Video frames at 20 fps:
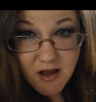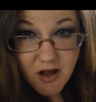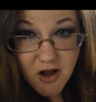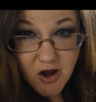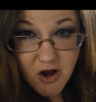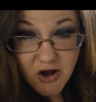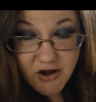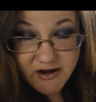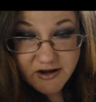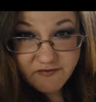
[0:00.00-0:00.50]

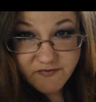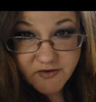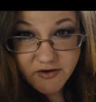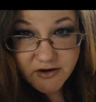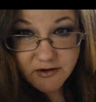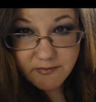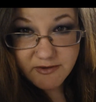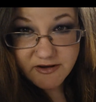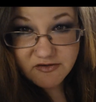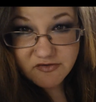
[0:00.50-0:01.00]
on if you're
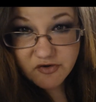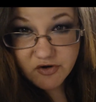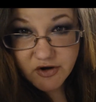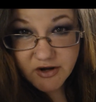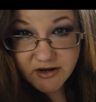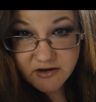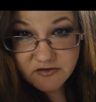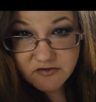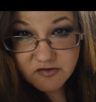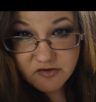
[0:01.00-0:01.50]
going to be
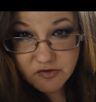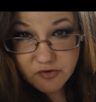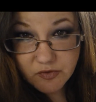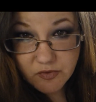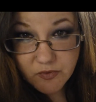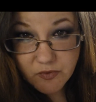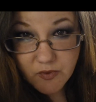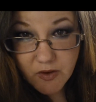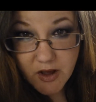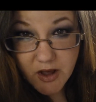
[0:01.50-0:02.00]
starting
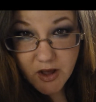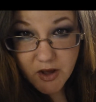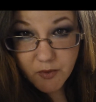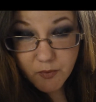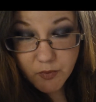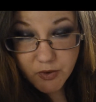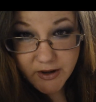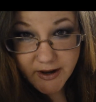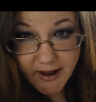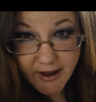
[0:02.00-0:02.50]
to
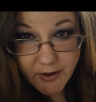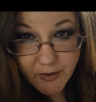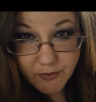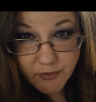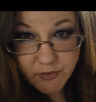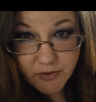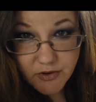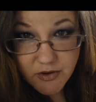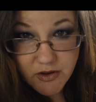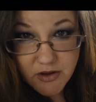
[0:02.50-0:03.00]
work
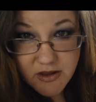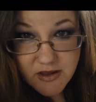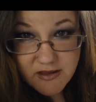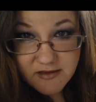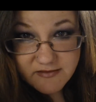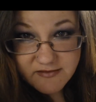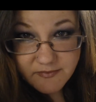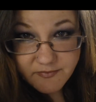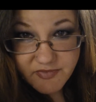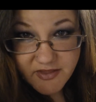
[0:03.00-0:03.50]
out,
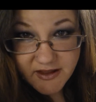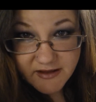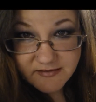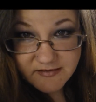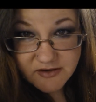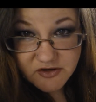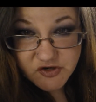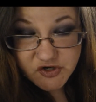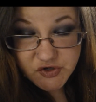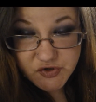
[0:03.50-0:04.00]
some things
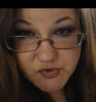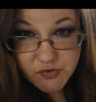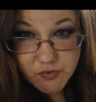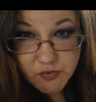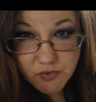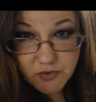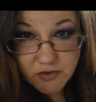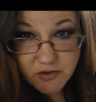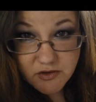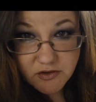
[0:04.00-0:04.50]
that
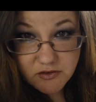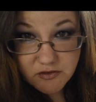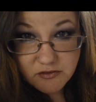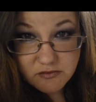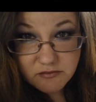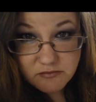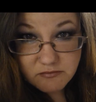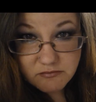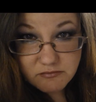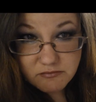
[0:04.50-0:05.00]
you
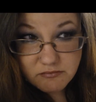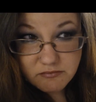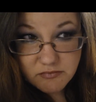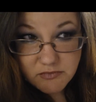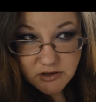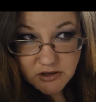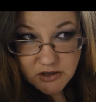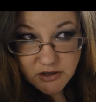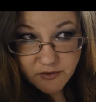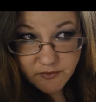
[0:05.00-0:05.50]

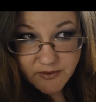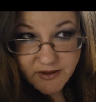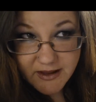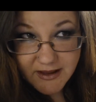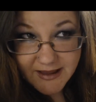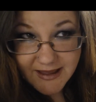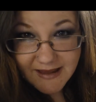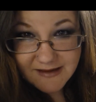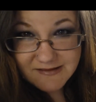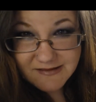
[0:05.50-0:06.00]

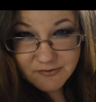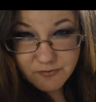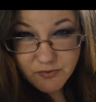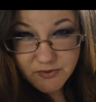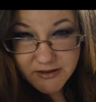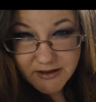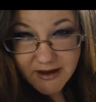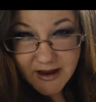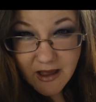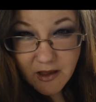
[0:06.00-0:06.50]
can get to
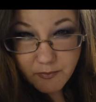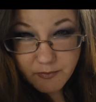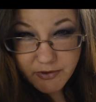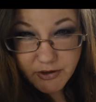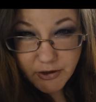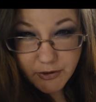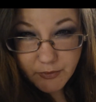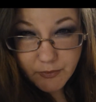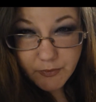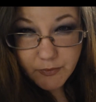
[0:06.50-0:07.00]
really
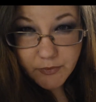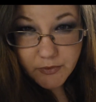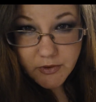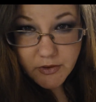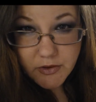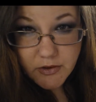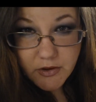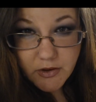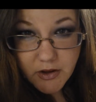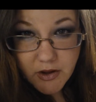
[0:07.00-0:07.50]
help you.
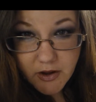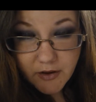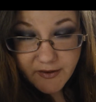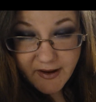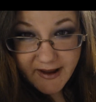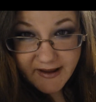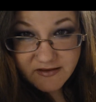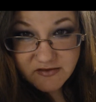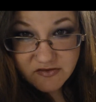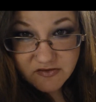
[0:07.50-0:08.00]

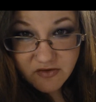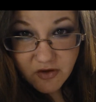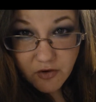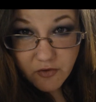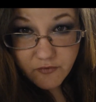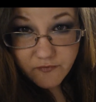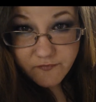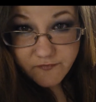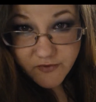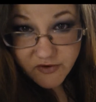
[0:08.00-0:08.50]
Okay,
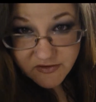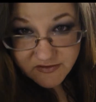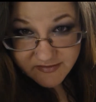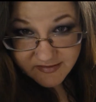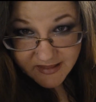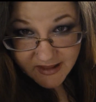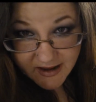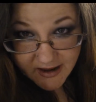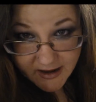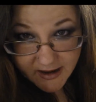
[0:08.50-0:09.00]
so first
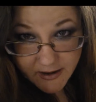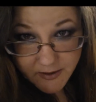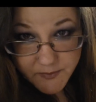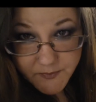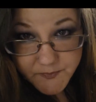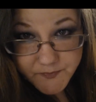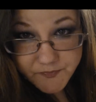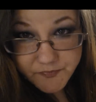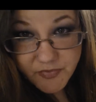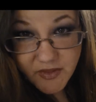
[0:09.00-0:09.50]
thing
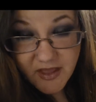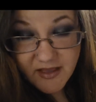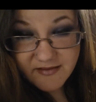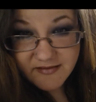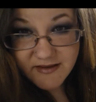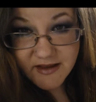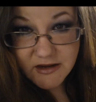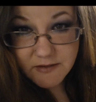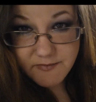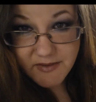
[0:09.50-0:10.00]

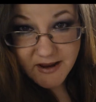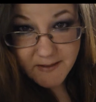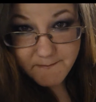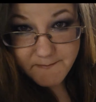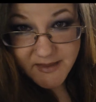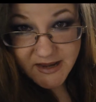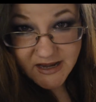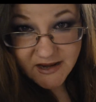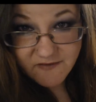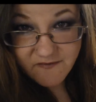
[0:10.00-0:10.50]
is going to be a
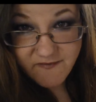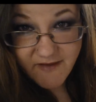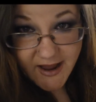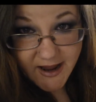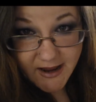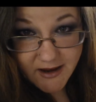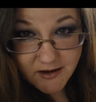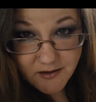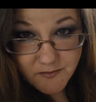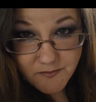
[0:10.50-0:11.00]
mini
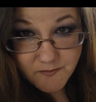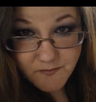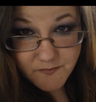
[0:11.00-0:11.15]
fan.